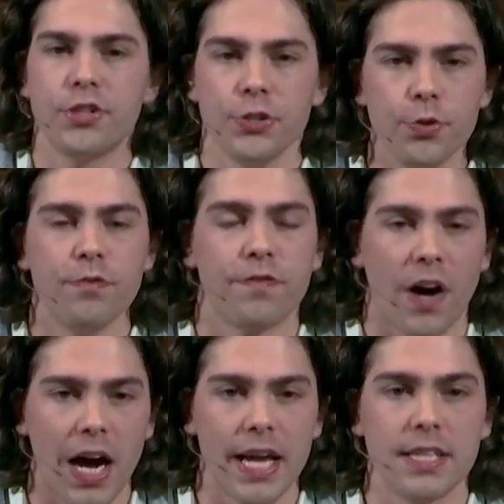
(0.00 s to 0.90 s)
do you
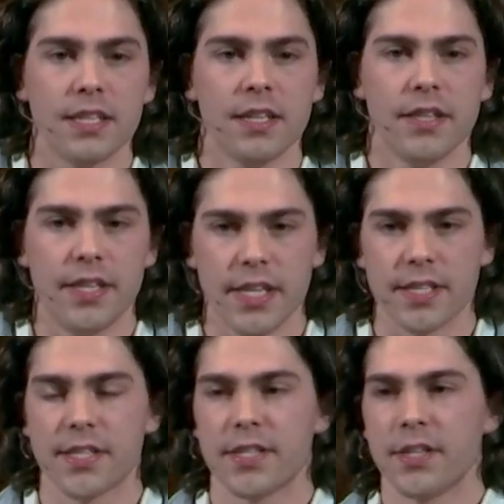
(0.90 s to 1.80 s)
find
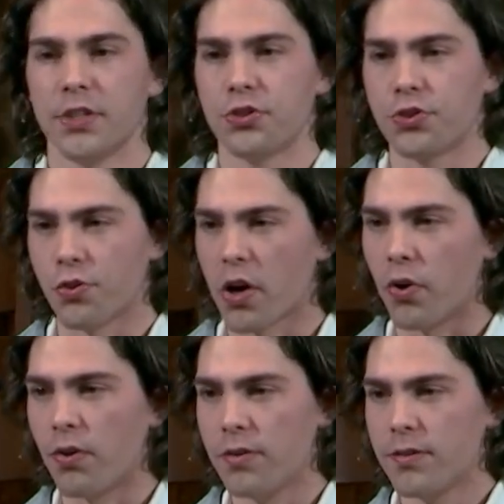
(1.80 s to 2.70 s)
this
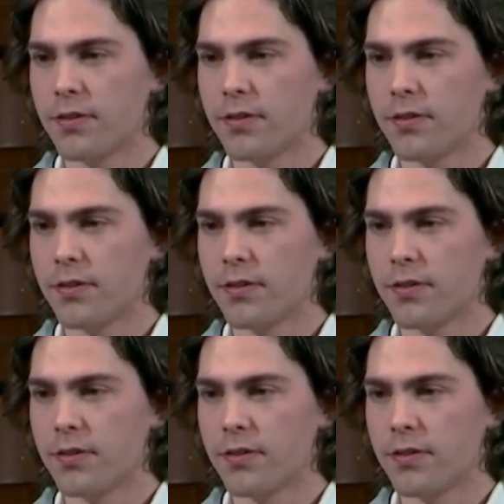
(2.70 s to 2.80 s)
struggle?